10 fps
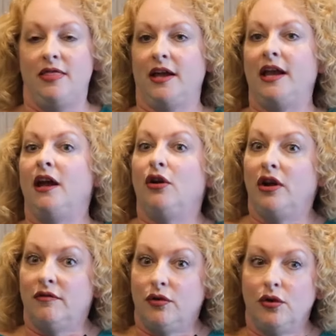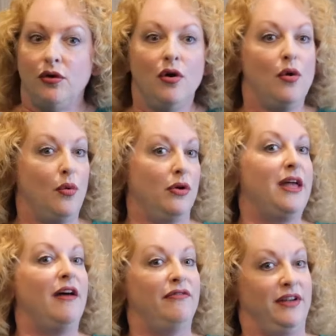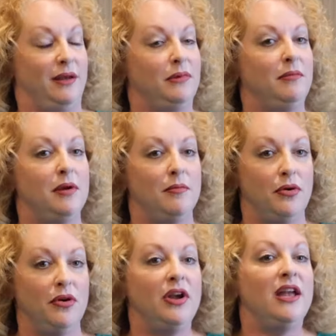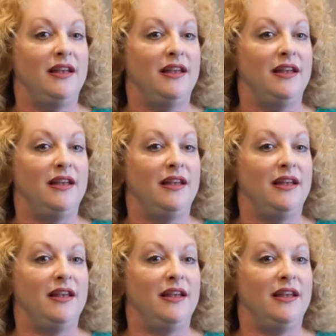the caregiver or that family member